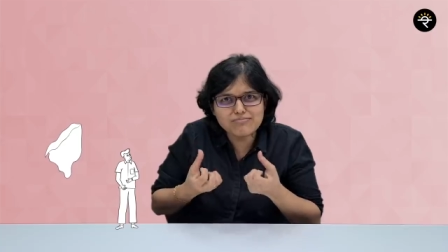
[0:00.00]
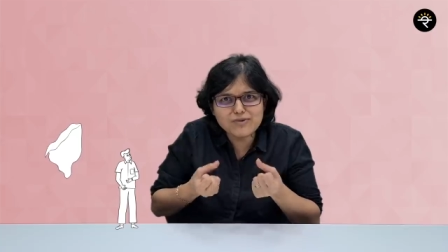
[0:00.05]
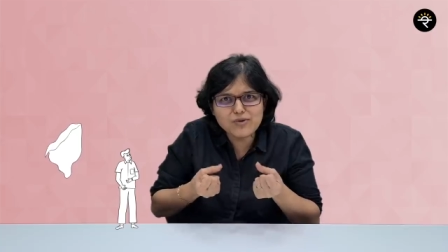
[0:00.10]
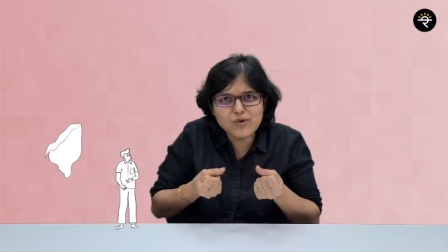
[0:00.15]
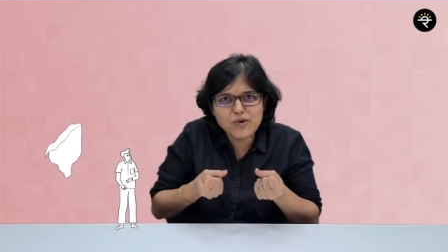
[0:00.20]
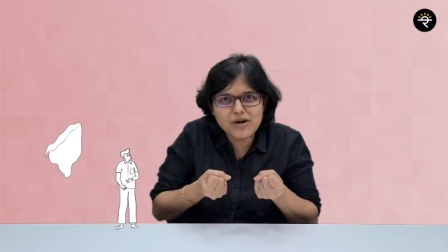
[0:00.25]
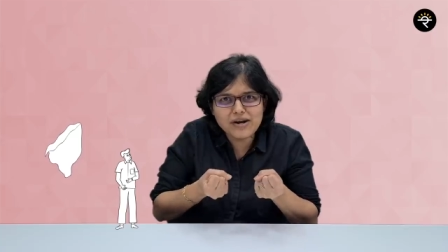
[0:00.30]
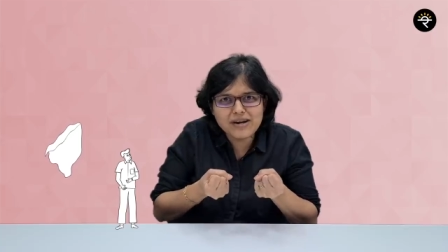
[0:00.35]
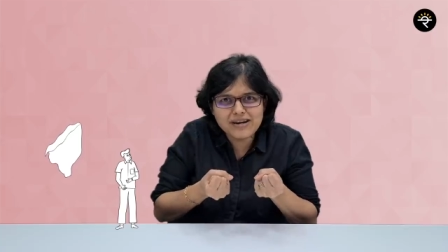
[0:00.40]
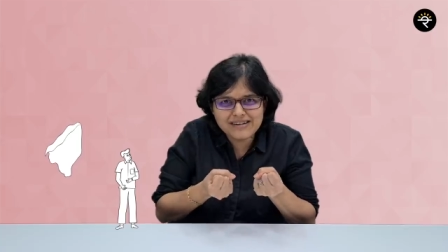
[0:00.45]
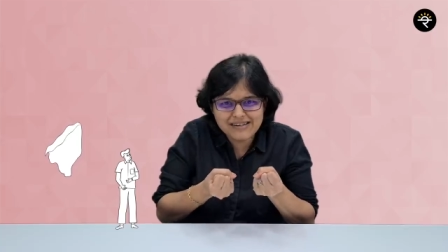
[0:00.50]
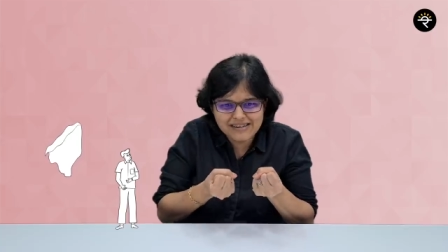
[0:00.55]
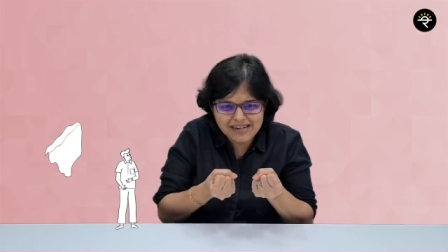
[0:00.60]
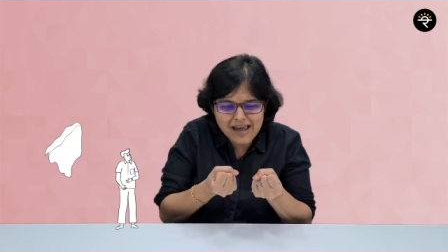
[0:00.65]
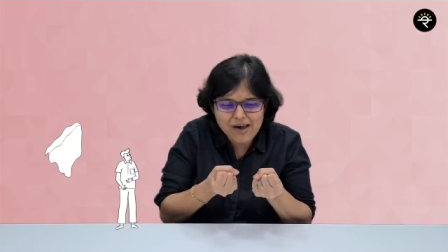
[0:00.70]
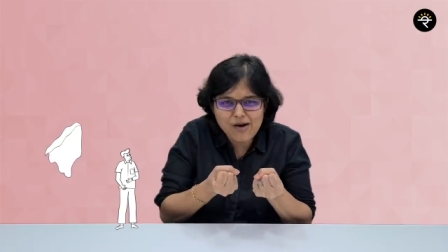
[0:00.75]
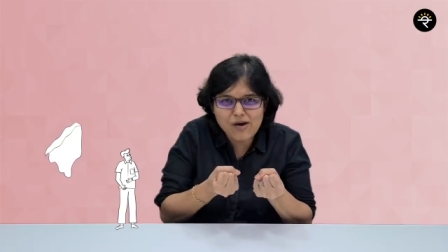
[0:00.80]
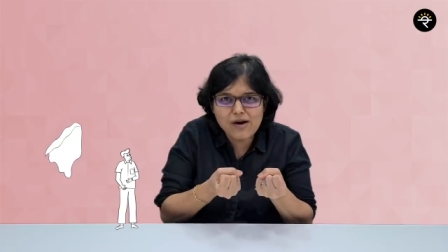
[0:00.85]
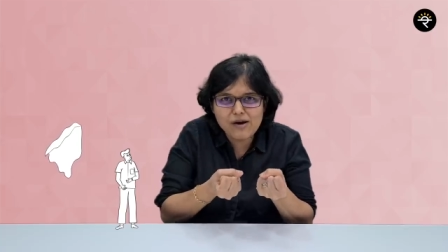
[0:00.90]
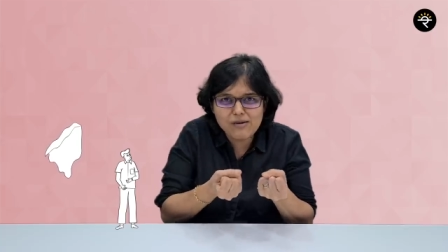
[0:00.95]
you know,
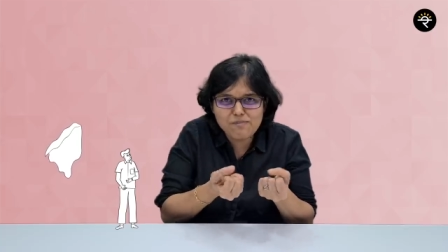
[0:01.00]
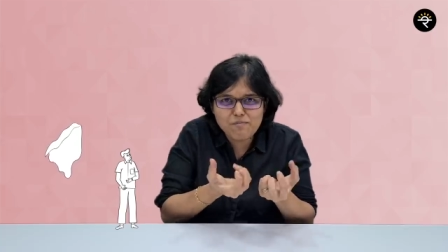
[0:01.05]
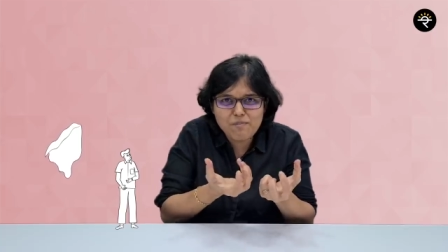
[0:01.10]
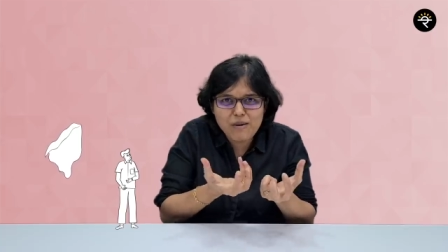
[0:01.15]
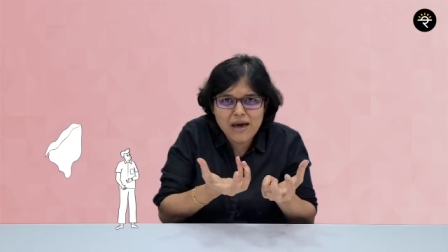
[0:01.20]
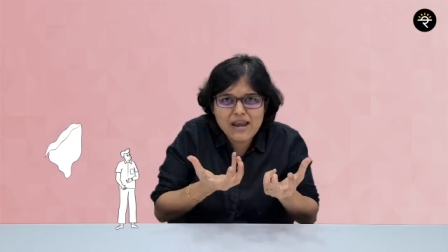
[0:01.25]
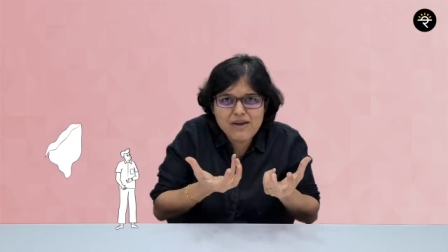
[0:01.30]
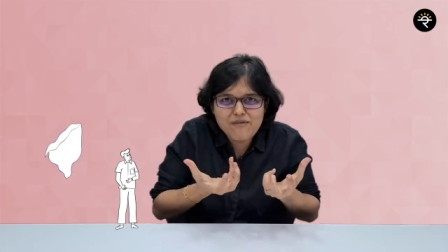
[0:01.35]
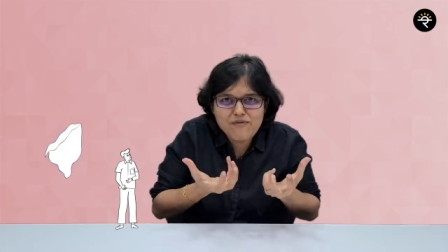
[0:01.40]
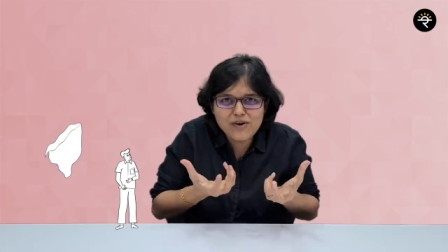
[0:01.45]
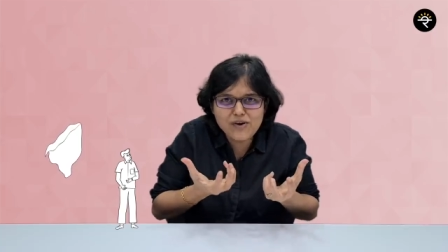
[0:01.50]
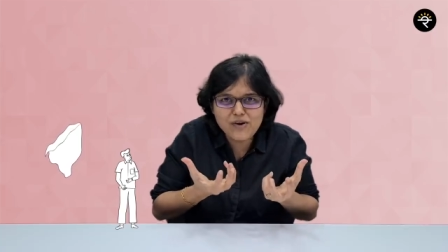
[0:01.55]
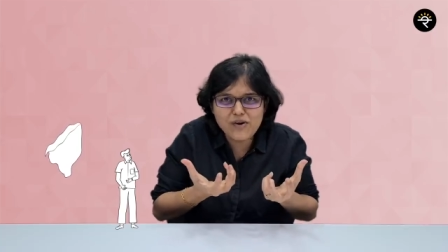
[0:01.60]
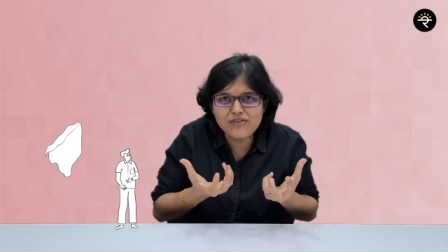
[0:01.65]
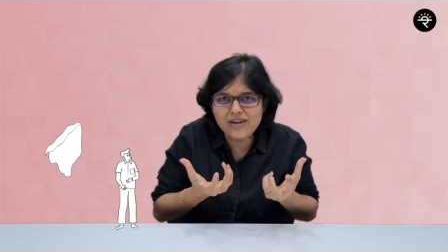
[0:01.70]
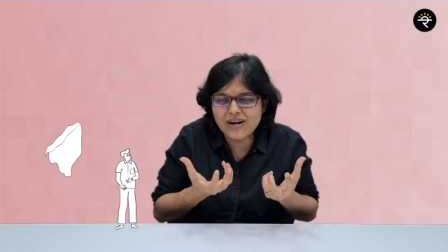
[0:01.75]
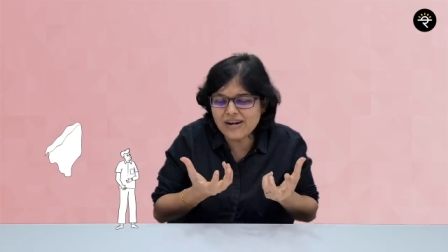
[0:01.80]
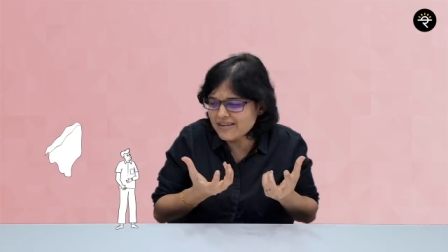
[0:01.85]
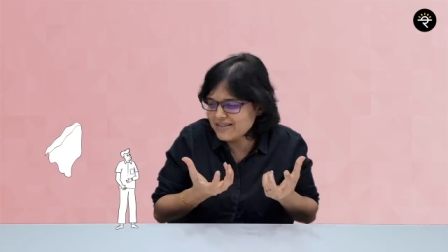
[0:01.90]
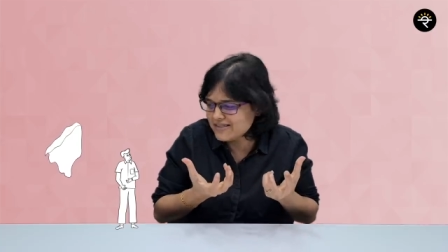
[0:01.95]
take benefit of
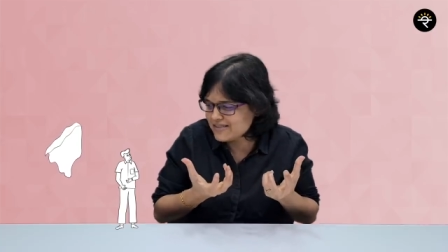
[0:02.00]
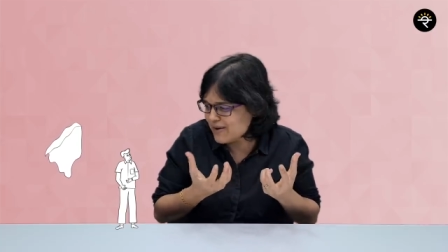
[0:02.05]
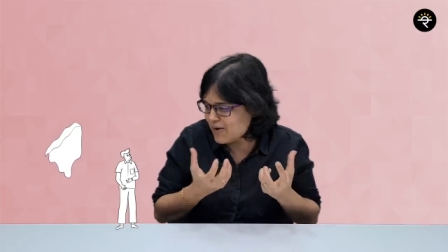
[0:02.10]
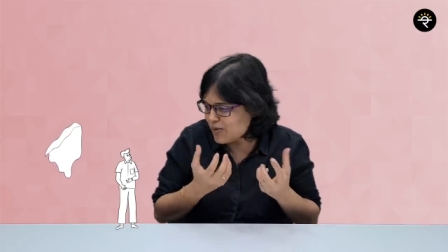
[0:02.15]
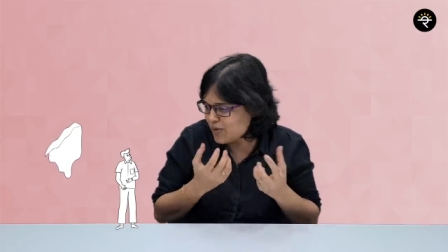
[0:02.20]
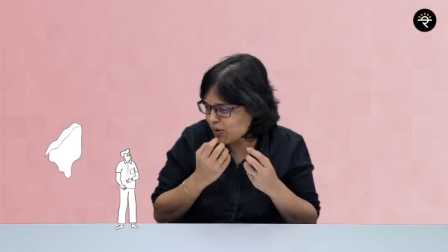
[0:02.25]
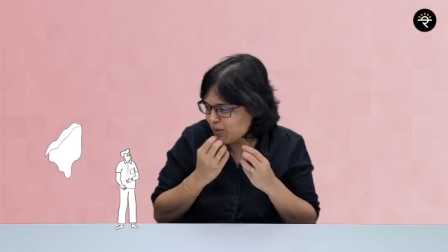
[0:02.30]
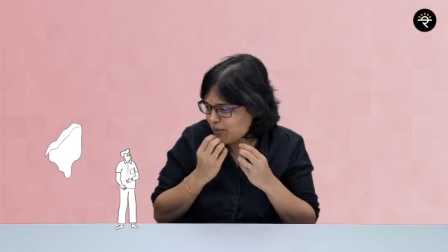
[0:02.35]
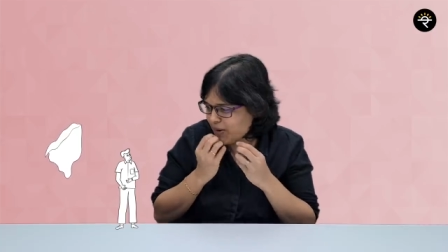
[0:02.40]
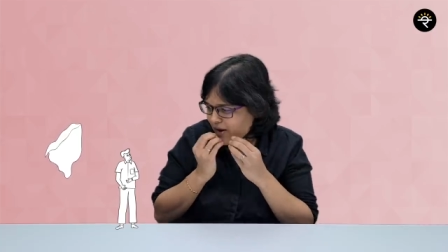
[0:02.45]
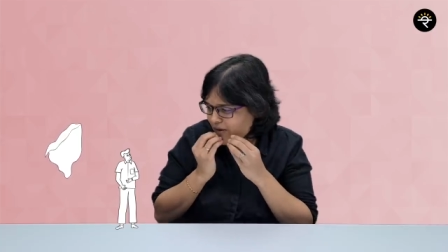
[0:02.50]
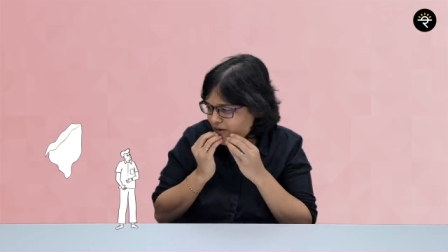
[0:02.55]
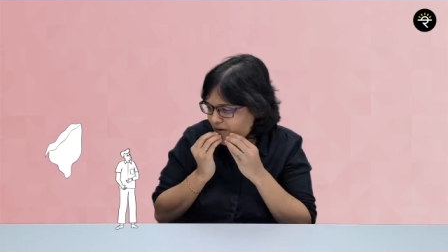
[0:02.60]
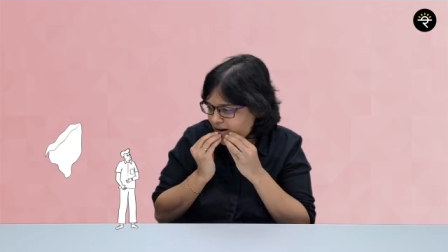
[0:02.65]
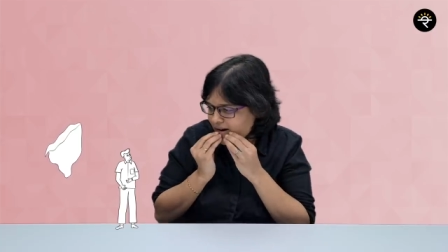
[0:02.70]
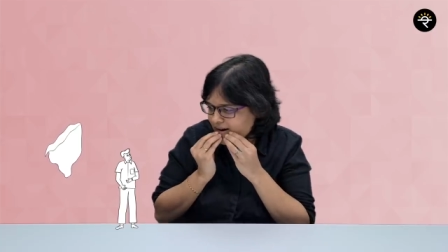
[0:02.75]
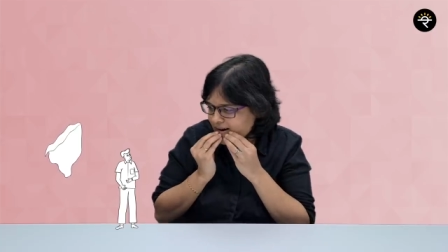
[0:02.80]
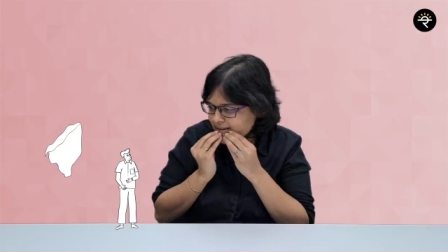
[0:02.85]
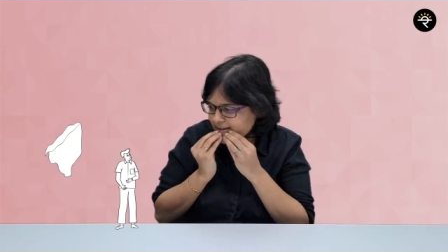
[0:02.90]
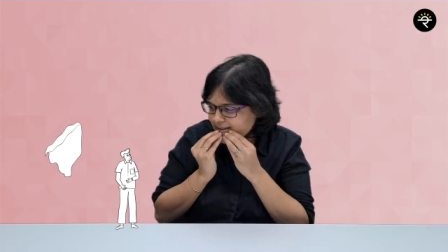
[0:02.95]
that discount. Oh my
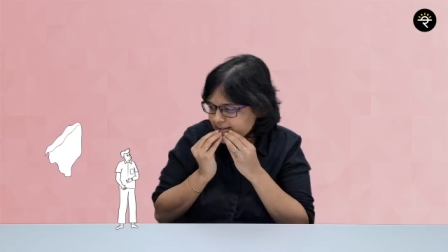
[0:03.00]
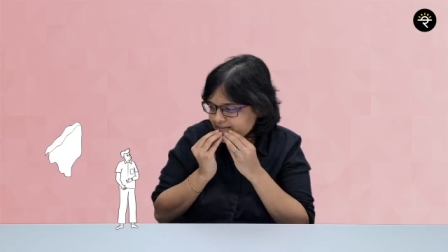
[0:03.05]
God.